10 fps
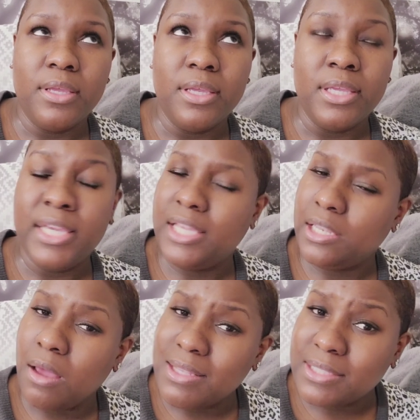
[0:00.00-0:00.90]
he
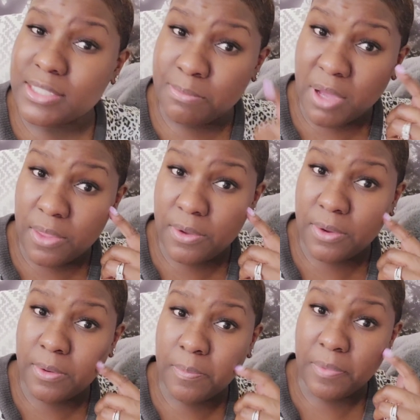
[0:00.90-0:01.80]
lost his
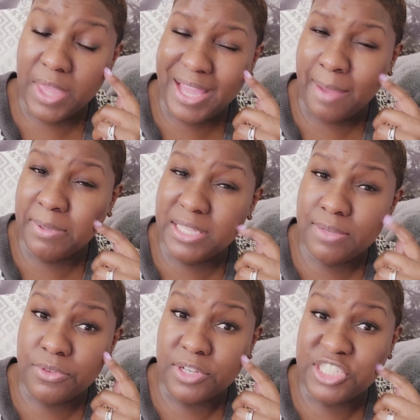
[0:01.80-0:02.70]
mother I believe
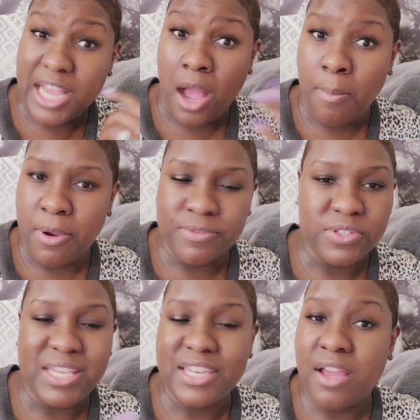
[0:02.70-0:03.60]
during childbirth, so
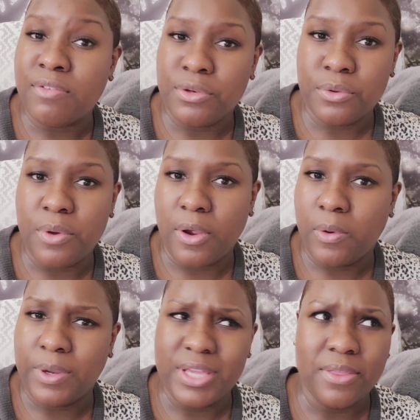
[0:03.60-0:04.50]
he never knew her, or
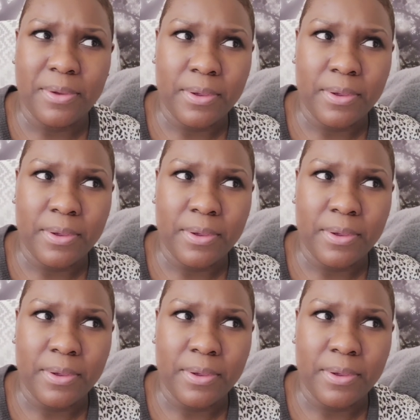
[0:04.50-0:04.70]
either